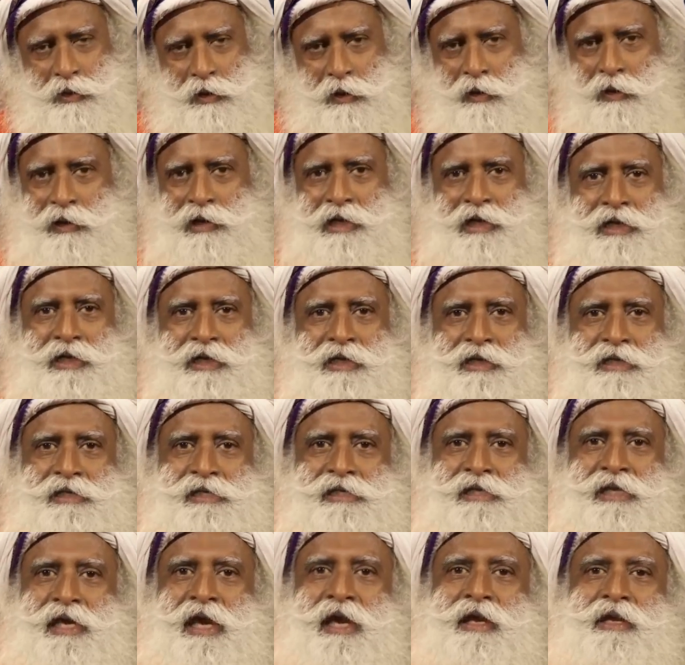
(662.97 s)
all
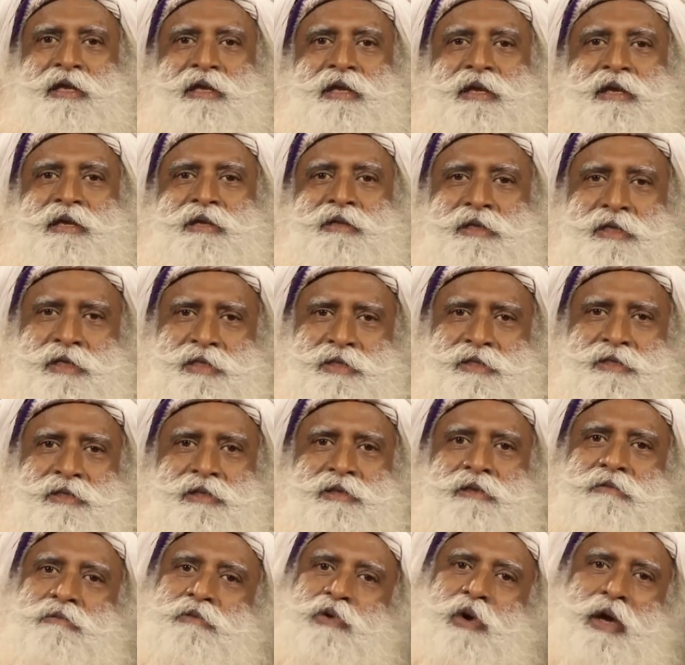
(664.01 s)
Indians carry this
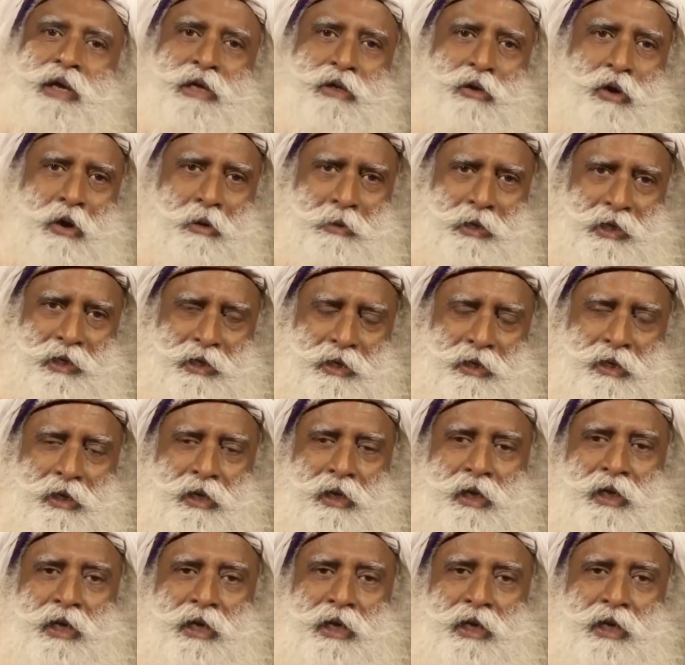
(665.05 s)
quite normally.